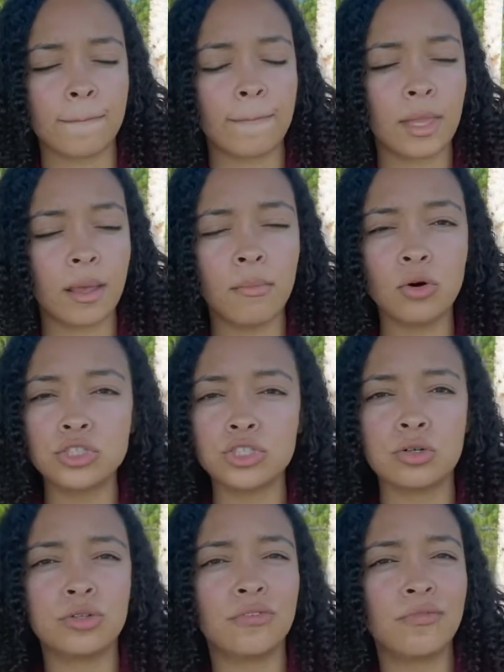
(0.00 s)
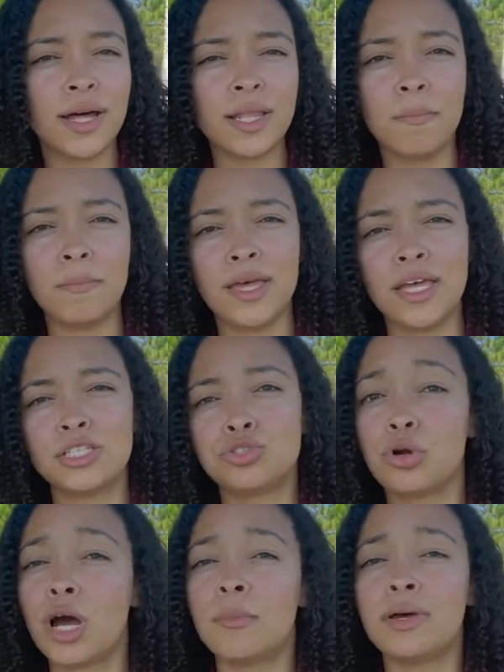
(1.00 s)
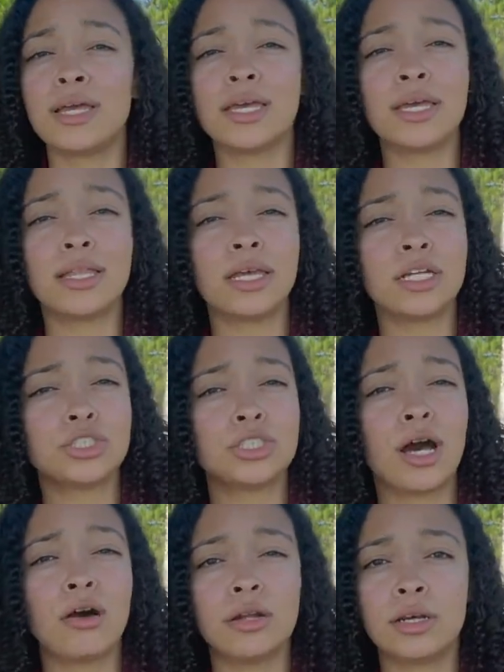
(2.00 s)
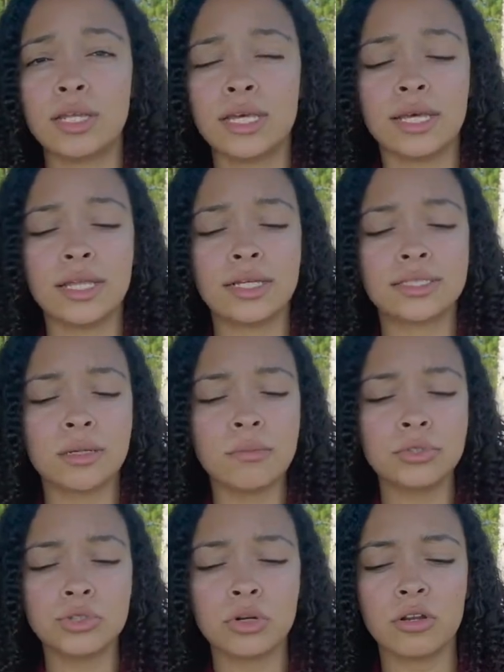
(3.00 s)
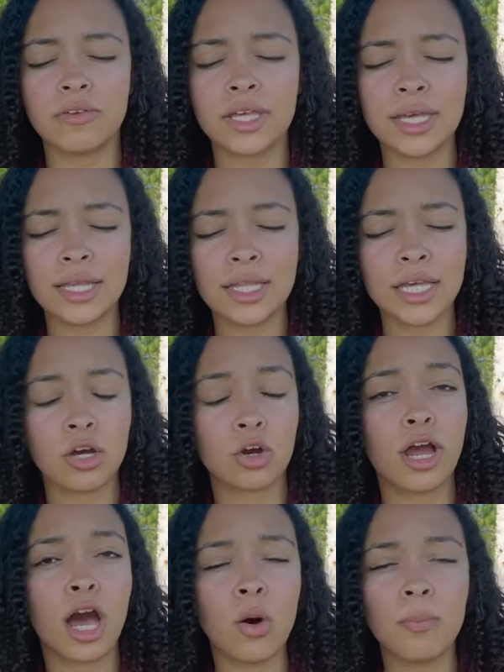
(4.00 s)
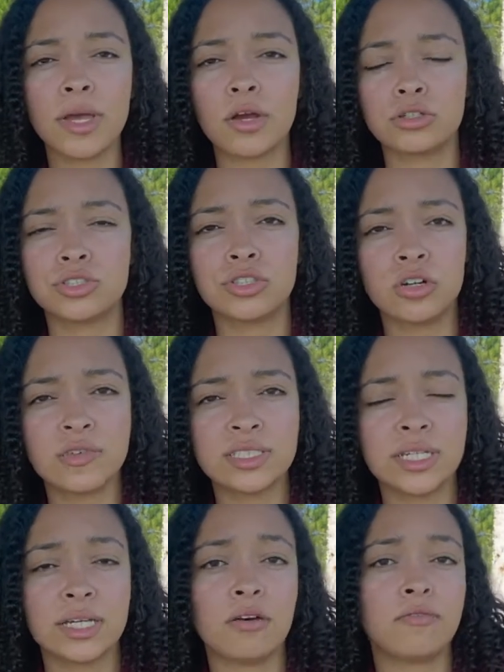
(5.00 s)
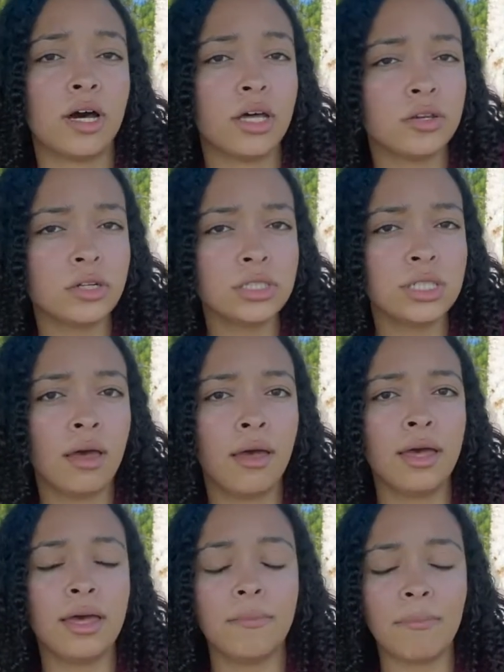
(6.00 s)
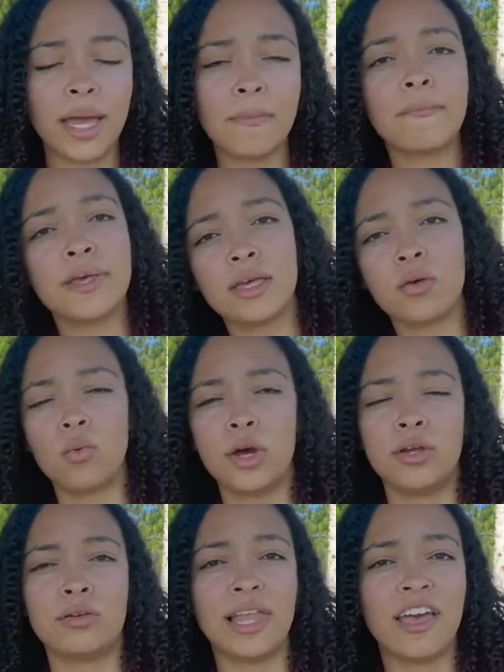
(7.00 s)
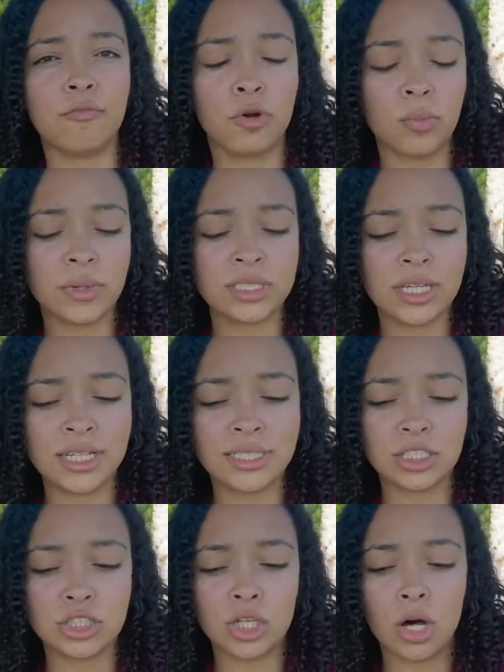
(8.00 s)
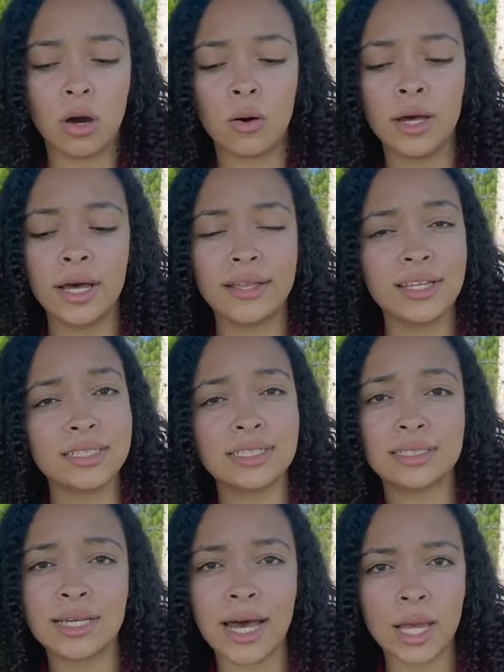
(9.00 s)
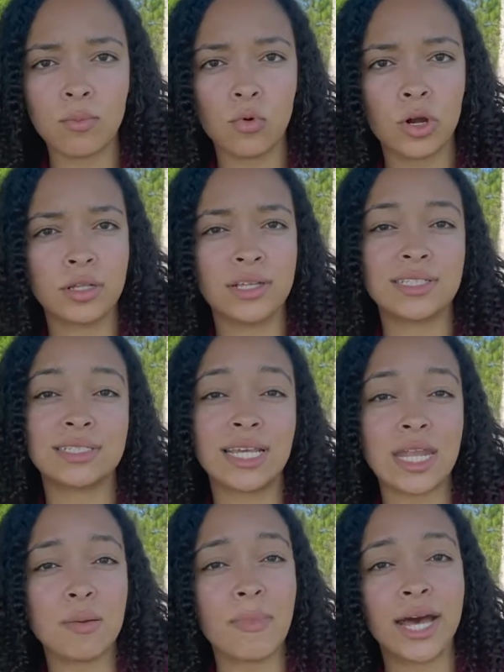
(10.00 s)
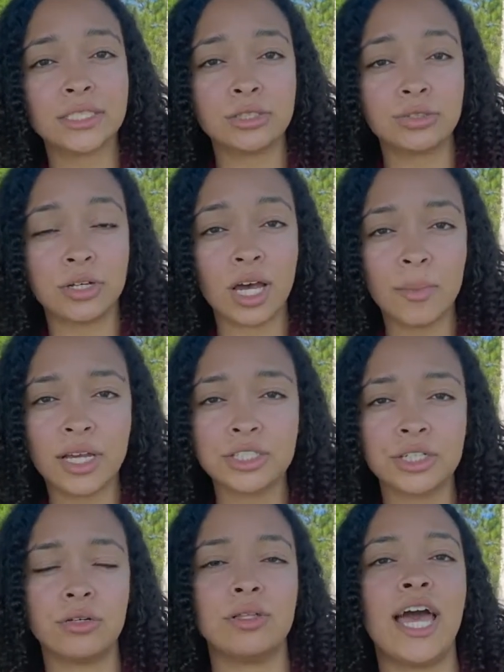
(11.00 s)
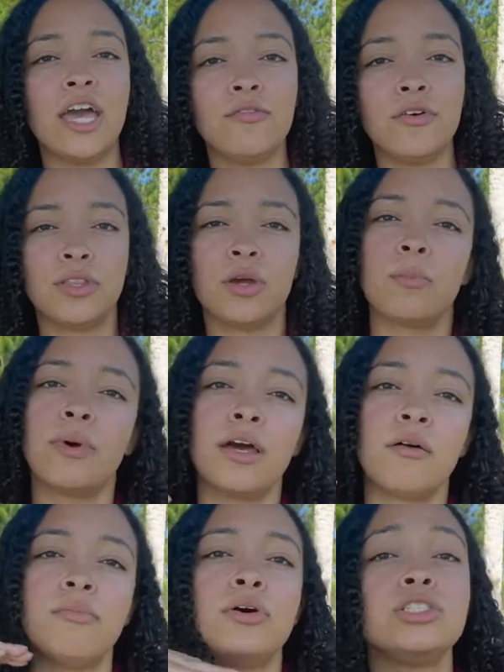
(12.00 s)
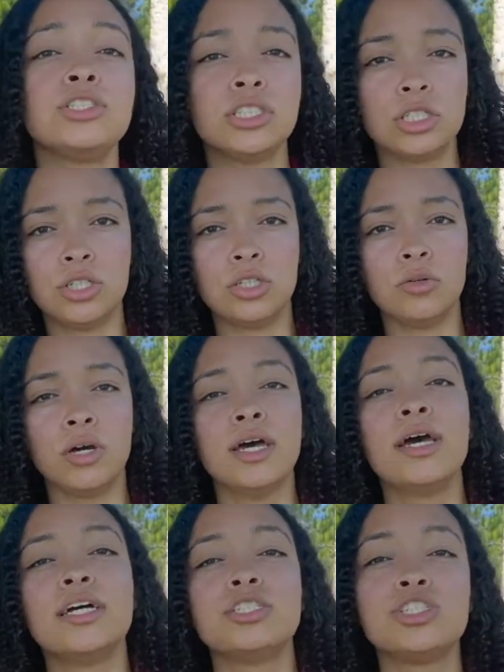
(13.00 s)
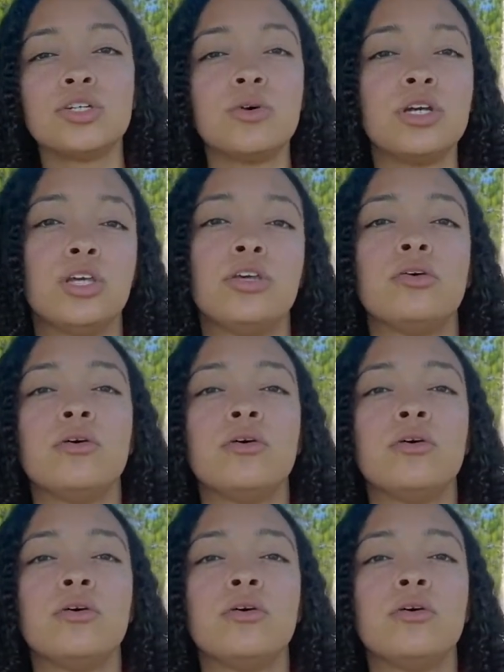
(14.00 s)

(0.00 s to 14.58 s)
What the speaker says: emotional development, trauma healing, childhood healing, some sort of healing or helping or servicing of others might be what your life purpose is. And so this is the time where these ascended masters are coming into your life, and they're kind of pushing you and showing you